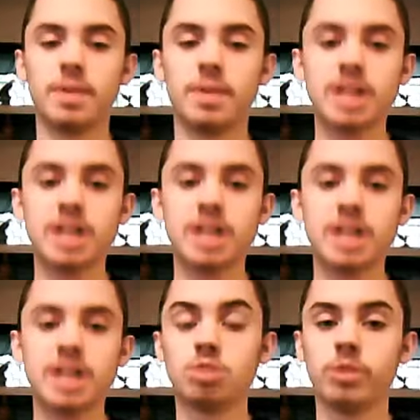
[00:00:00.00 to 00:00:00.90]
And that's
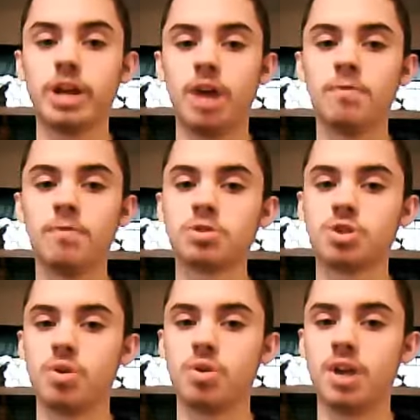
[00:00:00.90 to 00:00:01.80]
actually really helpful,
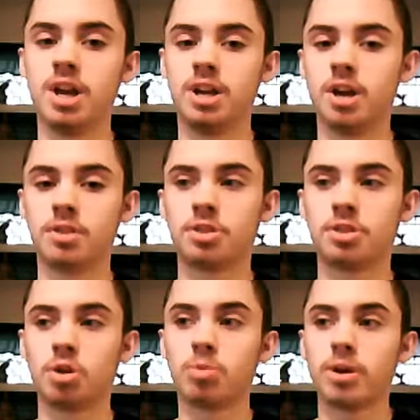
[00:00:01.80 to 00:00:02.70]
too, in the
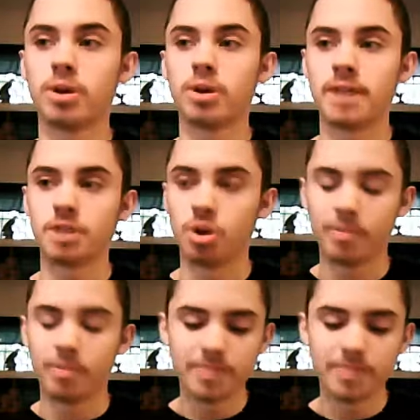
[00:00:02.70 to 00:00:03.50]
third one that we have to do.